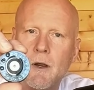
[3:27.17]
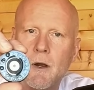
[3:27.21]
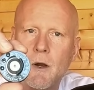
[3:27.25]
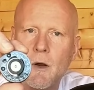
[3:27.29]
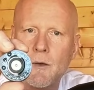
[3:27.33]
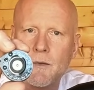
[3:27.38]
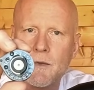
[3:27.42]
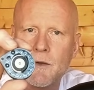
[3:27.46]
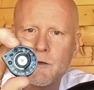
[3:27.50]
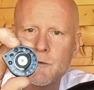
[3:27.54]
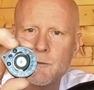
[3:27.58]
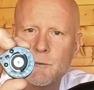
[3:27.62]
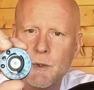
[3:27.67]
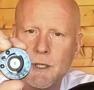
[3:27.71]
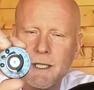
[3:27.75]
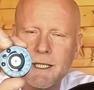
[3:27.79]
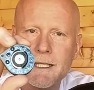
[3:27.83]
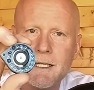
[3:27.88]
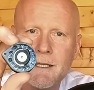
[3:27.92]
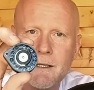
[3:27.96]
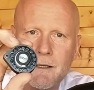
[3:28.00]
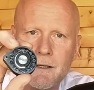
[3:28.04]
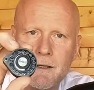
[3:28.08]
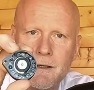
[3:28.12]
on the
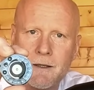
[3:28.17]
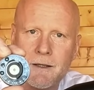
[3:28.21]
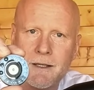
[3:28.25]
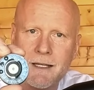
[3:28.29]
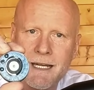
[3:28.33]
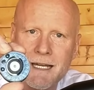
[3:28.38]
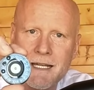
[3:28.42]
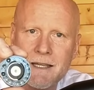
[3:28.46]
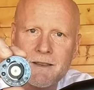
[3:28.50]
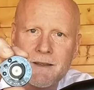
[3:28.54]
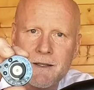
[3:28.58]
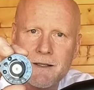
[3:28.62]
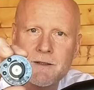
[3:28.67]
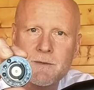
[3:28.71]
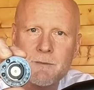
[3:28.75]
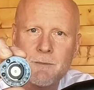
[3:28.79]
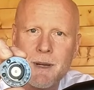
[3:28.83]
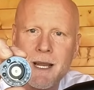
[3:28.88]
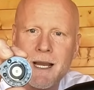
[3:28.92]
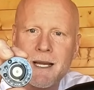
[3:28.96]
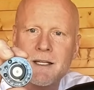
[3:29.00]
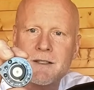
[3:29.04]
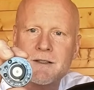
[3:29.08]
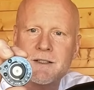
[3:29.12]
spring in this
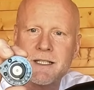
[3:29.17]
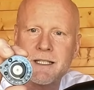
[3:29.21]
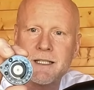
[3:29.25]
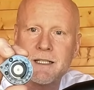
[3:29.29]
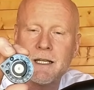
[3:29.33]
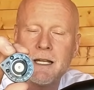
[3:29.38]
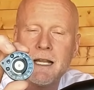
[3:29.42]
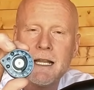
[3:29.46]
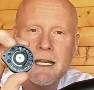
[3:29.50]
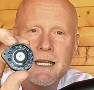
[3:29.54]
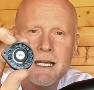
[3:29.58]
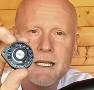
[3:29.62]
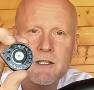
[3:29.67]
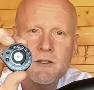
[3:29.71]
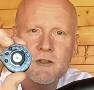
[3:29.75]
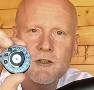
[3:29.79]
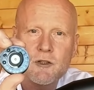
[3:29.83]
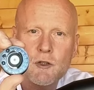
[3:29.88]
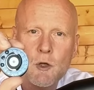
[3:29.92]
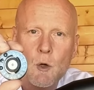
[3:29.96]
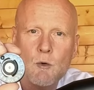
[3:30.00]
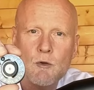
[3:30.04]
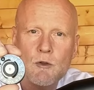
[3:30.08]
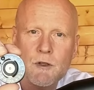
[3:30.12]
magazine is
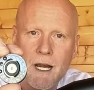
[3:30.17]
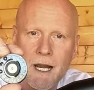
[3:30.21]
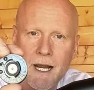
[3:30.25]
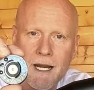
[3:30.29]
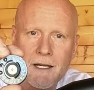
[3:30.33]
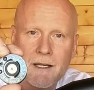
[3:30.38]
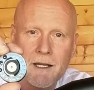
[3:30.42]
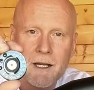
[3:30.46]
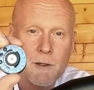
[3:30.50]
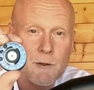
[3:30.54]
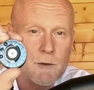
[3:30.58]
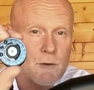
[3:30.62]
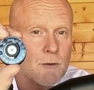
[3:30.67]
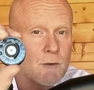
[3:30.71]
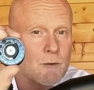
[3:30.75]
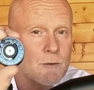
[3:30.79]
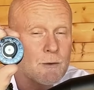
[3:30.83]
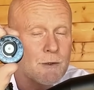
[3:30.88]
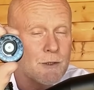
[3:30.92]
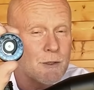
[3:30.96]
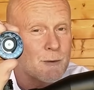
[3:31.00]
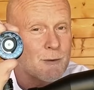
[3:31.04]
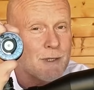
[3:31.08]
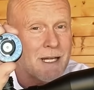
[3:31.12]
so tight, and
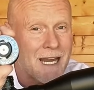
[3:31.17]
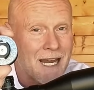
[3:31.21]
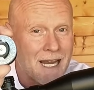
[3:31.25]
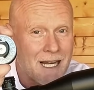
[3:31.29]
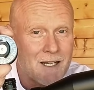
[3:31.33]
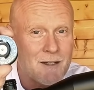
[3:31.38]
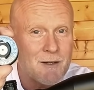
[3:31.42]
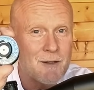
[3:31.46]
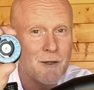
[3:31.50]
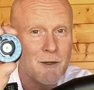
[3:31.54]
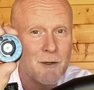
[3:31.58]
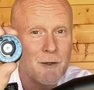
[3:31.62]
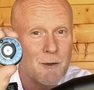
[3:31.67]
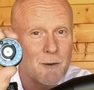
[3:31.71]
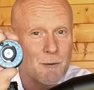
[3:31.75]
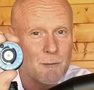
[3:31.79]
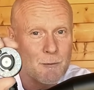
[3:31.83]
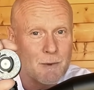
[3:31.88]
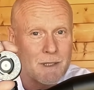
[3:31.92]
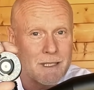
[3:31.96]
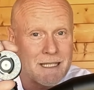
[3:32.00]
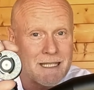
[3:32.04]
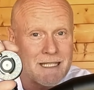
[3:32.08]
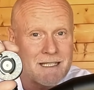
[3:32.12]
you can't
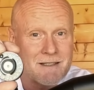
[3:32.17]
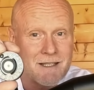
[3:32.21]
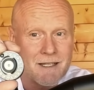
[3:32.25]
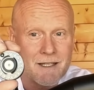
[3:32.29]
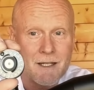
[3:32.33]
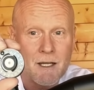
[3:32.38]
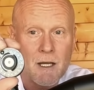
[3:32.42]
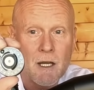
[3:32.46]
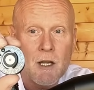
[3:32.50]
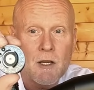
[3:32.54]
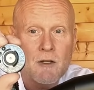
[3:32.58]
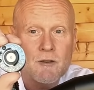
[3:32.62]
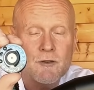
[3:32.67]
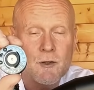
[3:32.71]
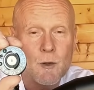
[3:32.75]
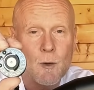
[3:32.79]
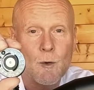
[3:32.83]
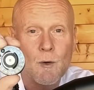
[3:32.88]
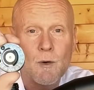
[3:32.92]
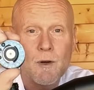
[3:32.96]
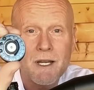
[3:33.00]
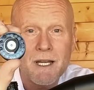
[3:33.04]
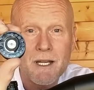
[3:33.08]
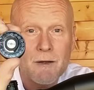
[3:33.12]
release it.
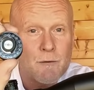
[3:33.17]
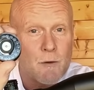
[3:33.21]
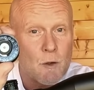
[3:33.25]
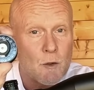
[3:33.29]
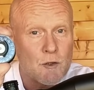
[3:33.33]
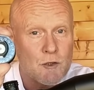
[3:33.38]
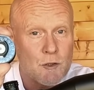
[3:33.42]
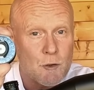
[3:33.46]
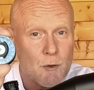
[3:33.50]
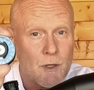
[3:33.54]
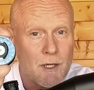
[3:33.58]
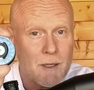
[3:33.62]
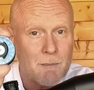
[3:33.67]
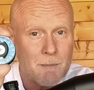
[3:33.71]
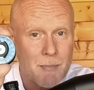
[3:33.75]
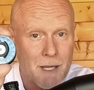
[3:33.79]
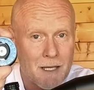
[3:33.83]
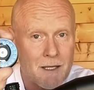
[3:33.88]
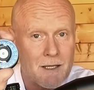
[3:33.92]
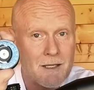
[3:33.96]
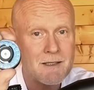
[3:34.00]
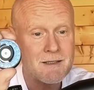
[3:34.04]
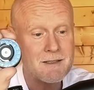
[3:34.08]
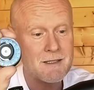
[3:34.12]
So if you're shooting
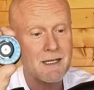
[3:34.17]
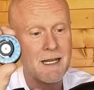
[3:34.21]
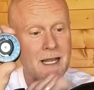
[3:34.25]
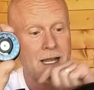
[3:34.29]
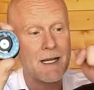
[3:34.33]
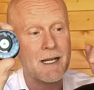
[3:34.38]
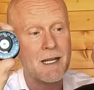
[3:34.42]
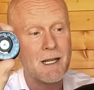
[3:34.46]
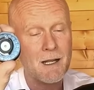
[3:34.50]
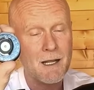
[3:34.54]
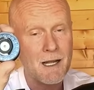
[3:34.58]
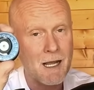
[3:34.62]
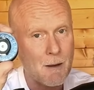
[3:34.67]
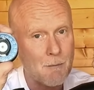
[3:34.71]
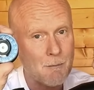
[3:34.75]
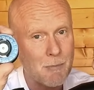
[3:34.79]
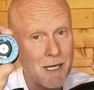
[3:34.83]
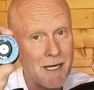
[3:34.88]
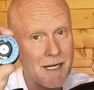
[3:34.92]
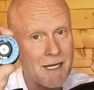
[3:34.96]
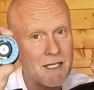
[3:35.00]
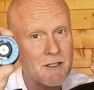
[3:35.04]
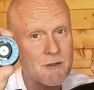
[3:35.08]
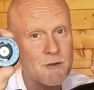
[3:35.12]
pellets like I'm
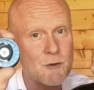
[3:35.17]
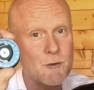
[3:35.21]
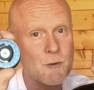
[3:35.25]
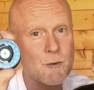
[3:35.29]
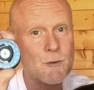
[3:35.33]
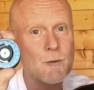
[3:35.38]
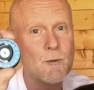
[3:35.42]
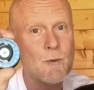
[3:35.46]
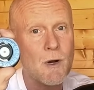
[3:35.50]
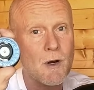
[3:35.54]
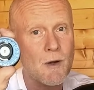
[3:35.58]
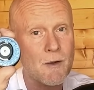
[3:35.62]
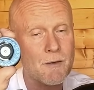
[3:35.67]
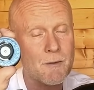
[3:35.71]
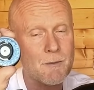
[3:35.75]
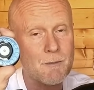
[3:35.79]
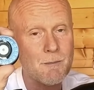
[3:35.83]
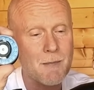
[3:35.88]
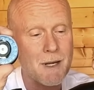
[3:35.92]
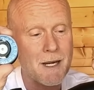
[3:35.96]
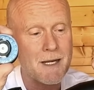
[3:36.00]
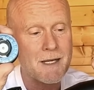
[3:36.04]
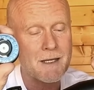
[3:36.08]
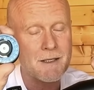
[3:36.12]
planning to do on
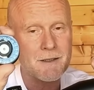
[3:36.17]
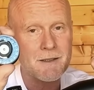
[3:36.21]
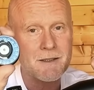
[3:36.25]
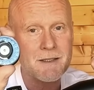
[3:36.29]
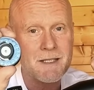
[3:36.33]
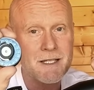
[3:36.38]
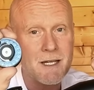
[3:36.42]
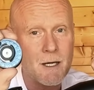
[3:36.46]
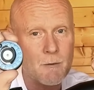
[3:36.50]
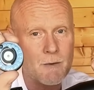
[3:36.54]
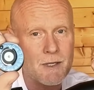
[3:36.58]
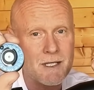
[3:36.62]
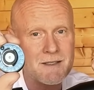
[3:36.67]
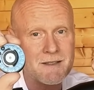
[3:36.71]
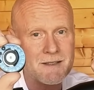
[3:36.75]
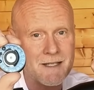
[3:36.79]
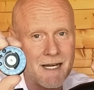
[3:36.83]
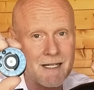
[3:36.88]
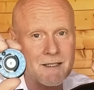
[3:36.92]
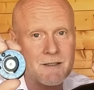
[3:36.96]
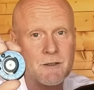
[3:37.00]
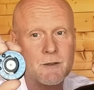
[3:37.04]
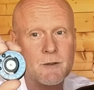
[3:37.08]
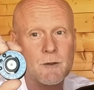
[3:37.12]
my DRS
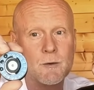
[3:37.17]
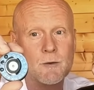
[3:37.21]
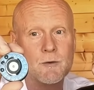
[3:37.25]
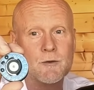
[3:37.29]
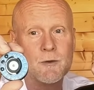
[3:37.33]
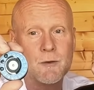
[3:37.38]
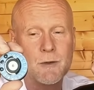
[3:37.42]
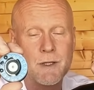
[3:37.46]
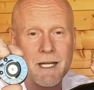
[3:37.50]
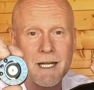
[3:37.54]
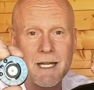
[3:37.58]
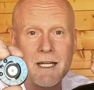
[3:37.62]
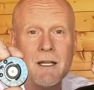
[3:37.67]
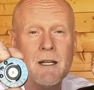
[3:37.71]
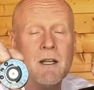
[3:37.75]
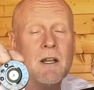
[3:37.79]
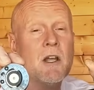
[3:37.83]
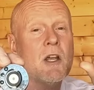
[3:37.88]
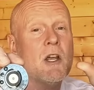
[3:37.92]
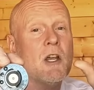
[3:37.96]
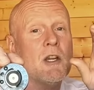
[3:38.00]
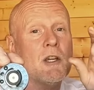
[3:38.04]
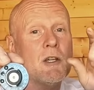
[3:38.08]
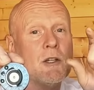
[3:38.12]
Tactical today,
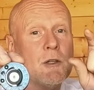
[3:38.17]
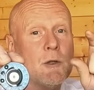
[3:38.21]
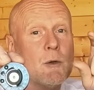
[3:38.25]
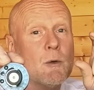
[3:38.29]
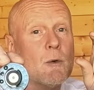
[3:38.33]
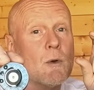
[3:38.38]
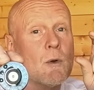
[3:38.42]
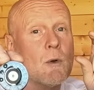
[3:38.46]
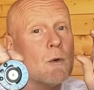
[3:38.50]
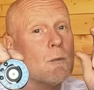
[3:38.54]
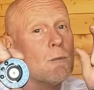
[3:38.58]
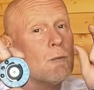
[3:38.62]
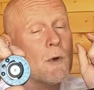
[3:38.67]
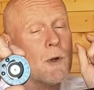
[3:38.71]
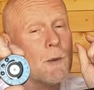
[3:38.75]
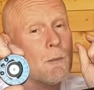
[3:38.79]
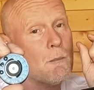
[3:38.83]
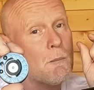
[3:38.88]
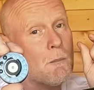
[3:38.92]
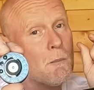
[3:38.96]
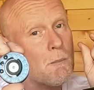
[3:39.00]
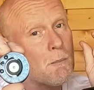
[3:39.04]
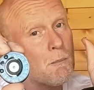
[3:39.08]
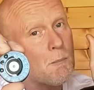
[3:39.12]
you will
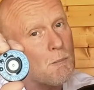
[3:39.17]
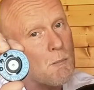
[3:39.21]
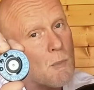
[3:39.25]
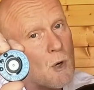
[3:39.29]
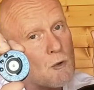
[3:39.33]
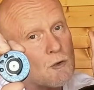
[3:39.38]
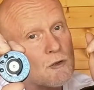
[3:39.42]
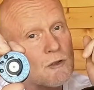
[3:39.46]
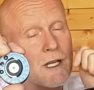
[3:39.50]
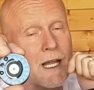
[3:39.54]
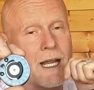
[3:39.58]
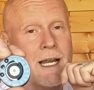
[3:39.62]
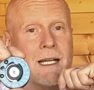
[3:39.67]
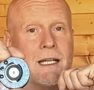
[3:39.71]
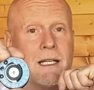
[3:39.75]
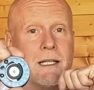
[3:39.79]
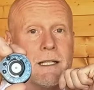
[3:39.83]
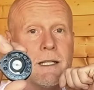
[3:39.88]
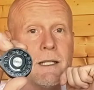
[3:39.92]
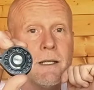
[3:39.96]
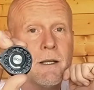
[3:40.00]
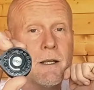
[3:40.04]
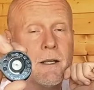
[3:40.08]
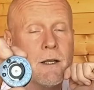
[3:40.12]
most
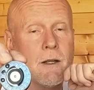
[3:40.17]
likely